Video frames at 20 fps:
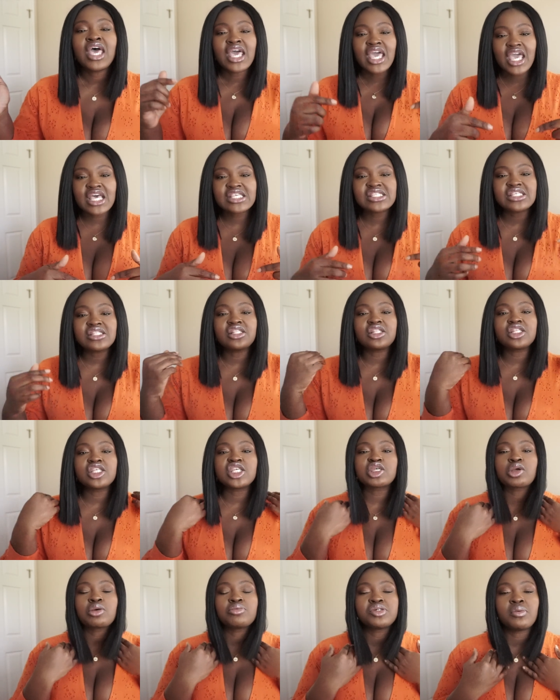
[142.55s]
is in the
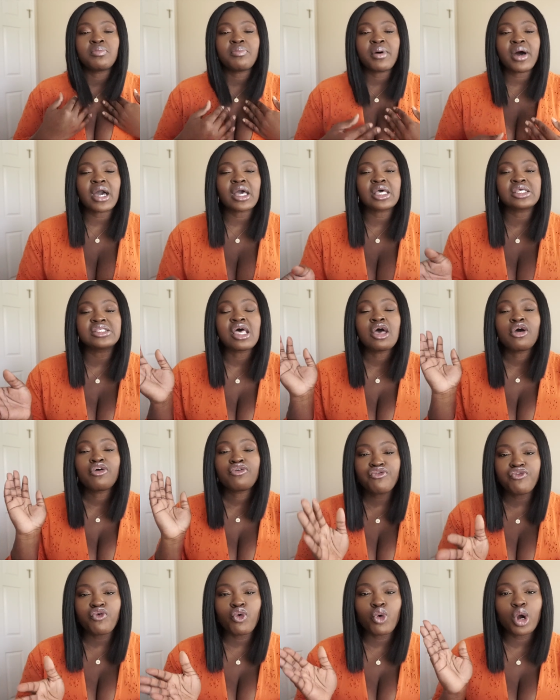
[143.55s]
description box
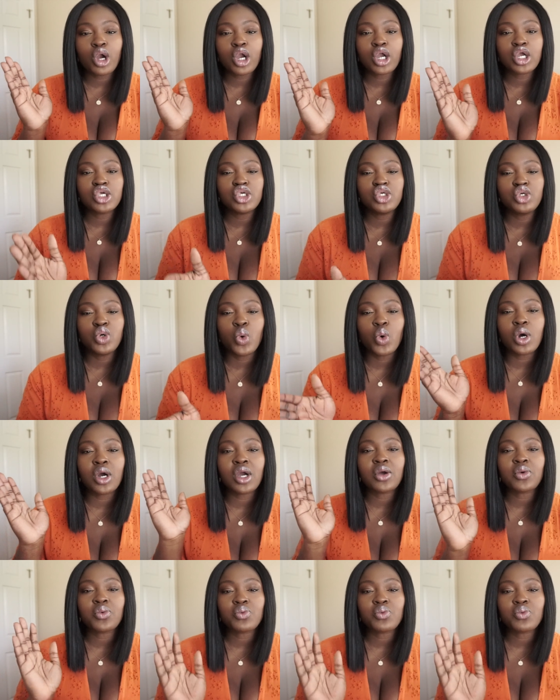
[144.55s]
for your